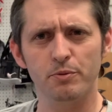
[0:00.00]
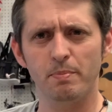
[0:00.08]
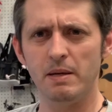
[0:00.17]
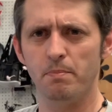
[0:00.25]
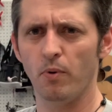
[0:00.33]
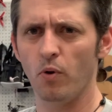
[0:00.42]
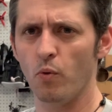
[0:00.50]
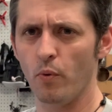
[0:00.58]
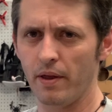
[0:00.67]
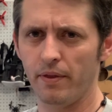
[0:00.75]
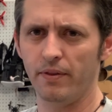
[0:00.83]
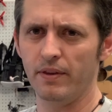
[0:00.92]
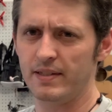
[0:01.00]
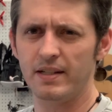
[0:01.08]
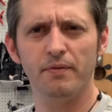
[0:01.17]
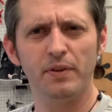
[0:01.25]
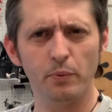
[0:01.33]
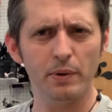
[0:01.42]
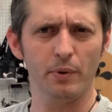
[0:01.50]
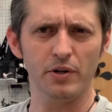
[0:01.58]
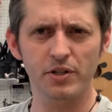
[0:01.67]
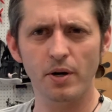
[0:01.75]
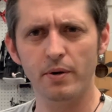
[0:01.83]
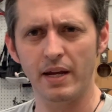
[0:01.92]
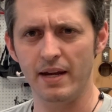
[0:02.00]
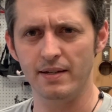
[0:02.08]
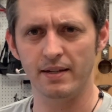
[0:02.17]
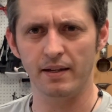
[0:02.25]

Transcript: people with the stuff that we were showcasing